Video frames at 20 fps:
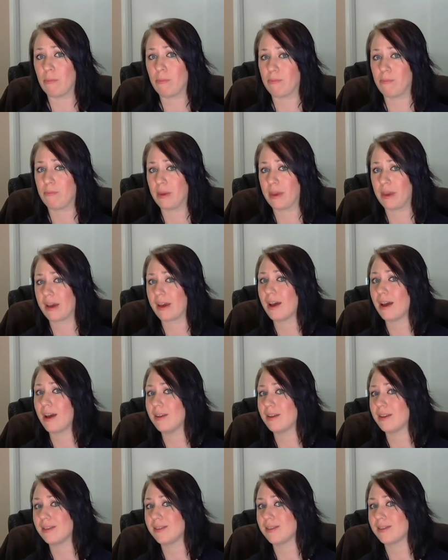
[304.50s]

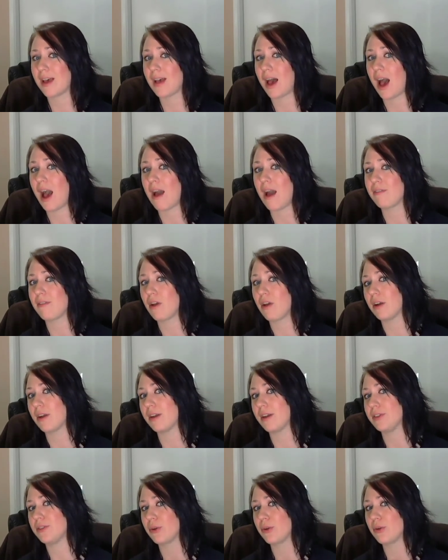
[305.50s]
because I've gone
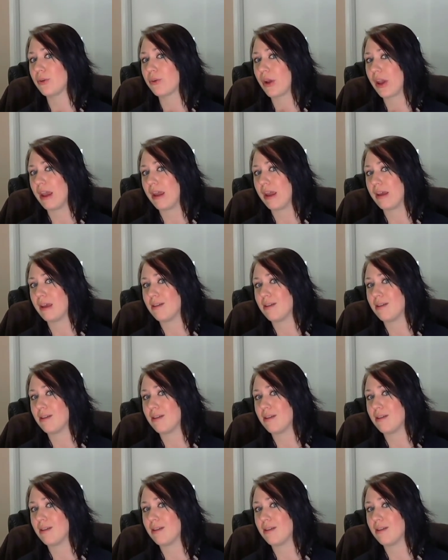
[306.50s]
into a raid